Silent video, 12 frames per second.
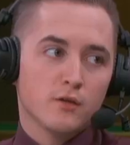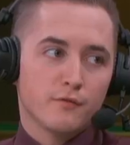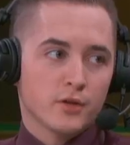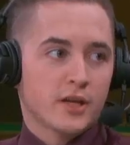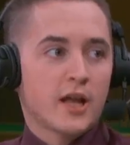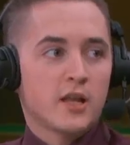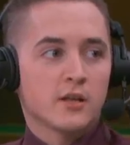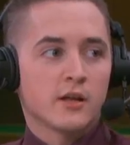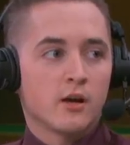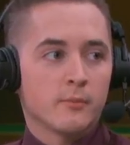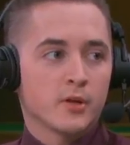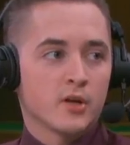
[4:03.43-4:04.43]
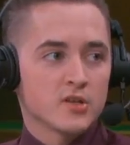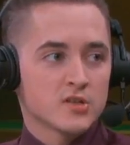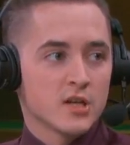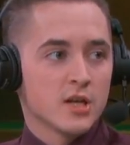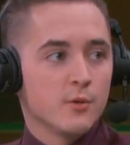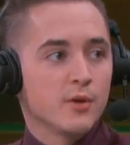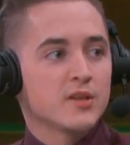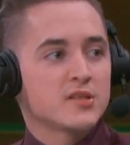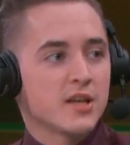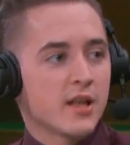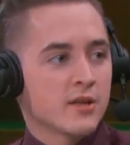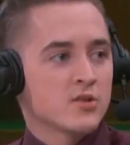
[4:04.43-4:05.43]
kiting it out, because we can say
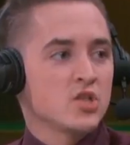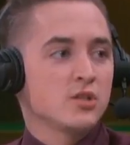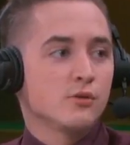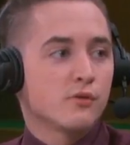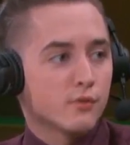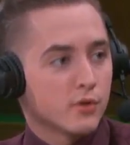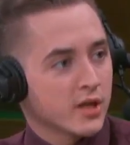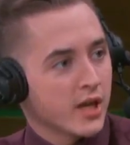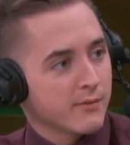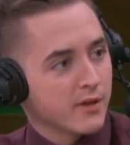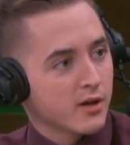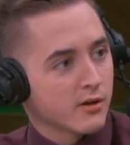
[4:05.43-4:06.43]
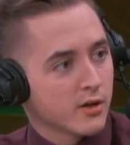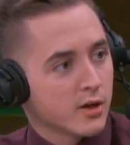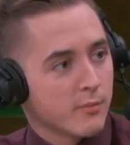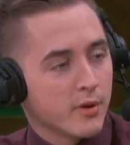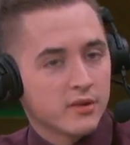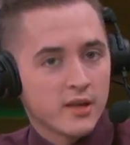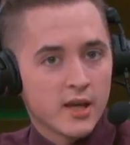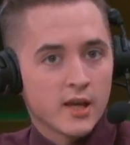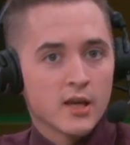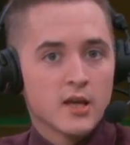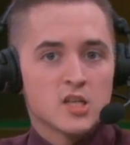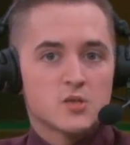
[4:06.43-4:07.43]
that G2 threw the game there, but they
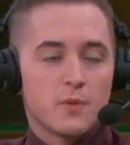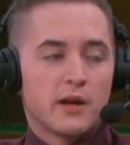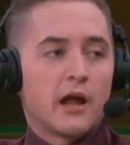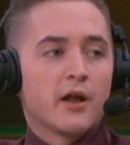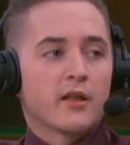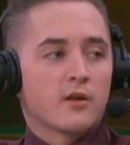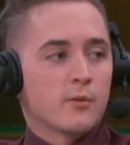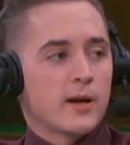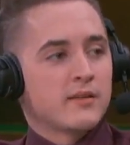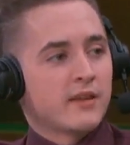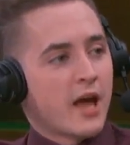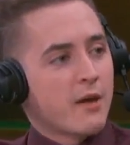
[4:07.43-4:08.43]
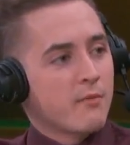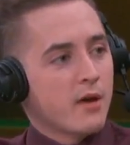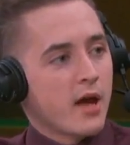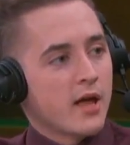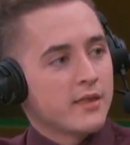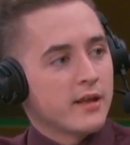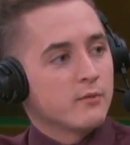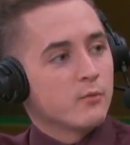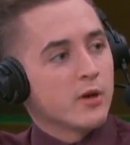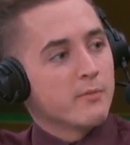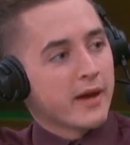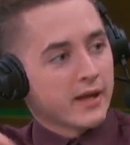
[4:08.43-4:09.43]
spread out at the right time and then went
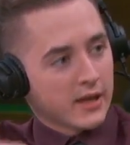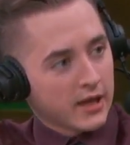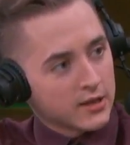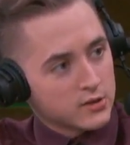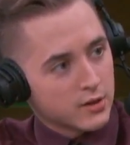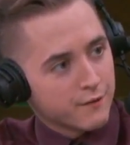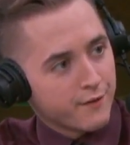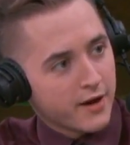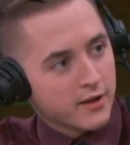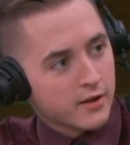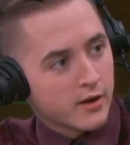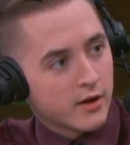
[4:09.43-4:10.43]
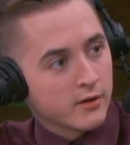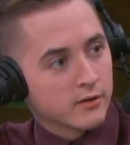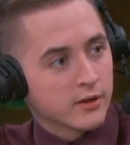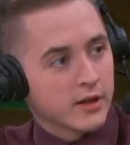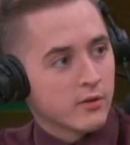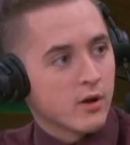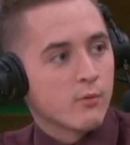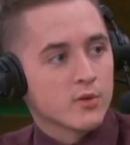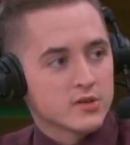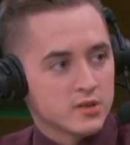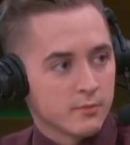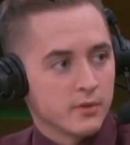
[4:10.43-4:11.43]
back into the fight later on once the
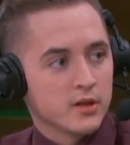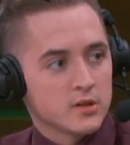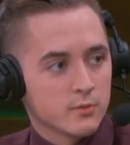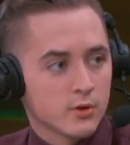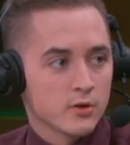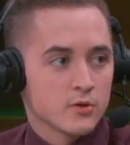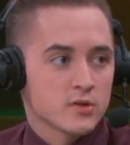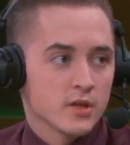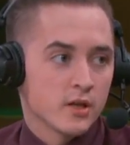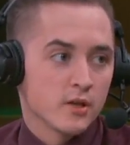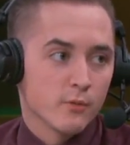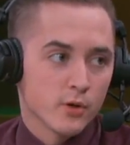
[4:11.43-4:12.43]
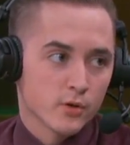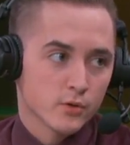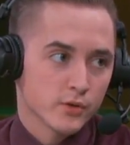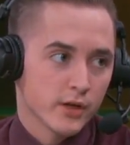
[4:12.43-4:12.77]
abilities were used and they were on cooldown.